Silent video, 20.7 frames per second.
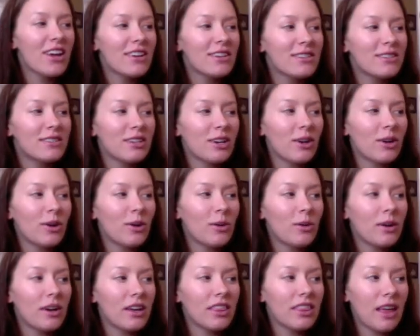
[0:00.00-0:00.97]

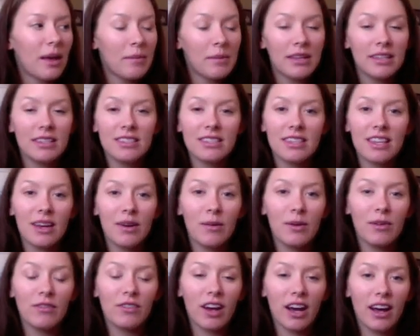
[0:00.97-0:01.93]
So that means that
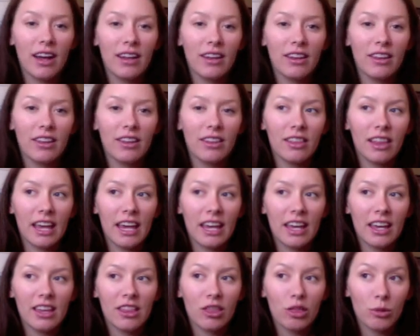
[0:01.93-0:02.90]
we've got
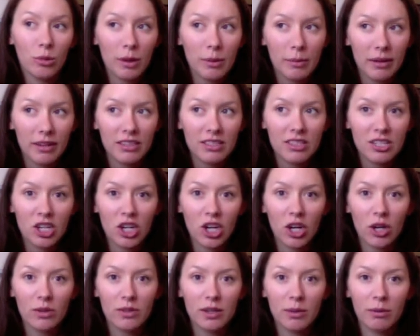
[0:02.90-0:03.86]
like three months to
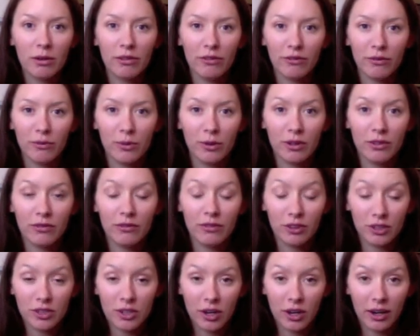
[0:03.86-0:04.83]
go till we're
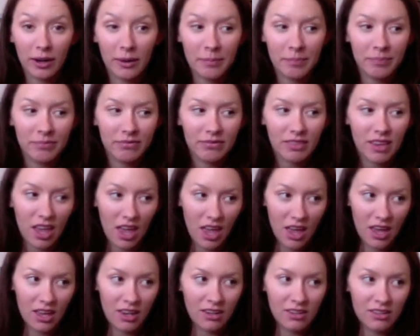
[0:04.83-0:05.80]
full term,
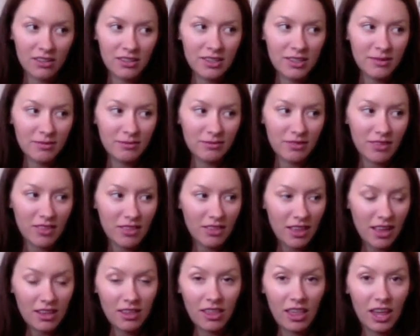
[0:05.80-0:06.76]
and
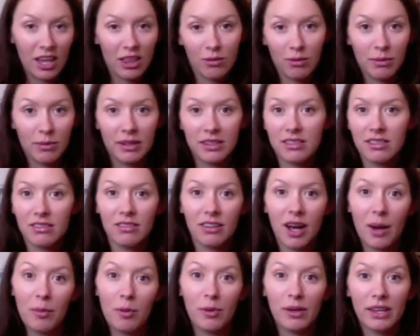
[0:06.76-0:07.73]
than like three months and a
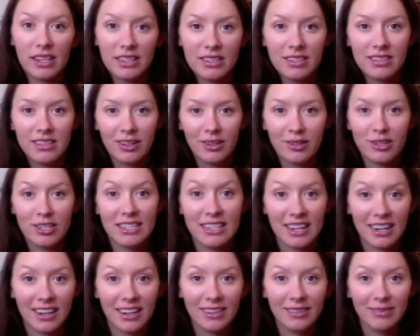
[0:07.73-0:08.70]
couple weeks until she's
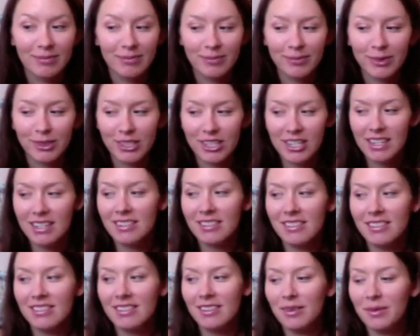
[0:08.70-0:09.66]
here, which
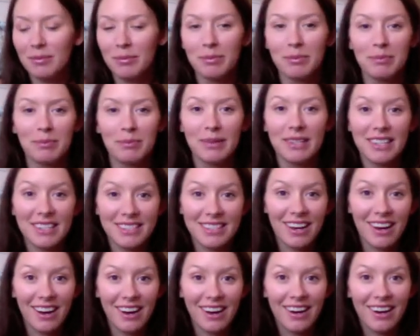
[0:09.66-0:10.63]
is
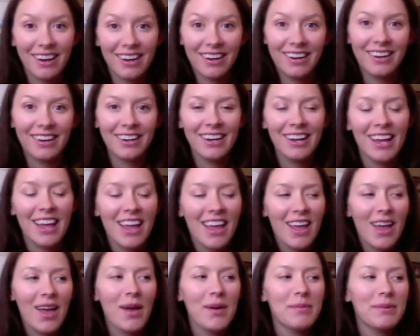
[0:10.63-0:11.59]
bizarre.
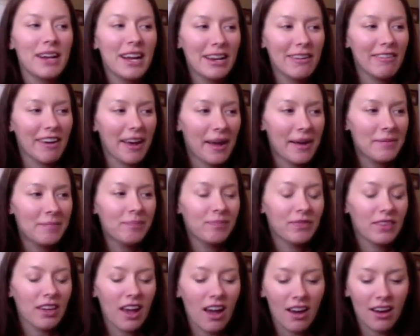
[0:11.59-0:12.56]
But anyway,
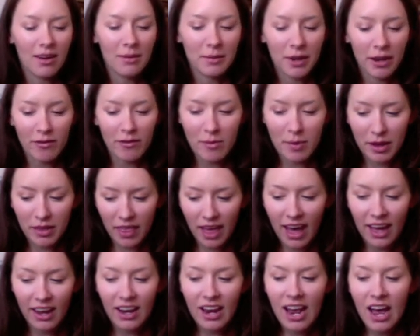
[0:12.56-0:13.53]
um, enough about
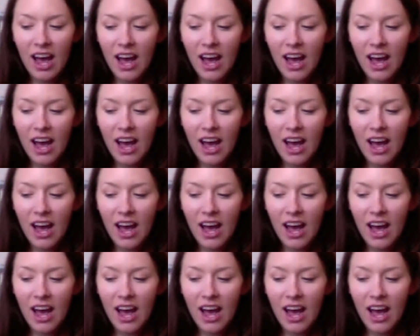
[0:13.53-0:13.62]
that.